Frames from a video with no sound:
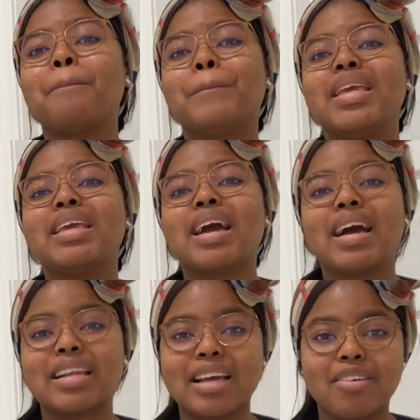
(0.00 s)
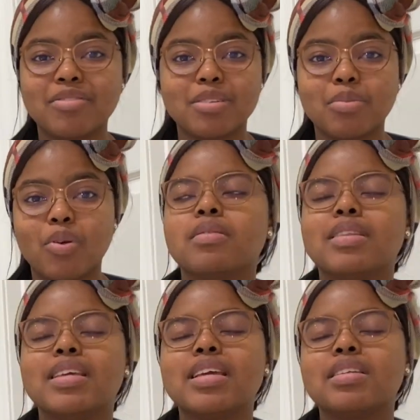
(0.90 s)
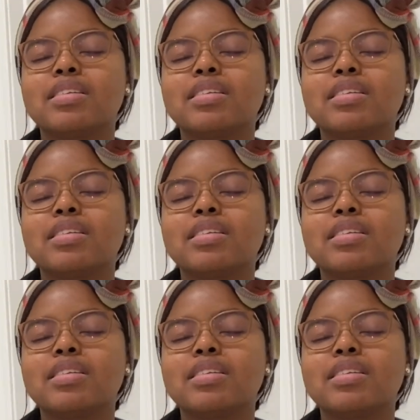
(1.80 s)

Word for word: Be uncomfortable. There is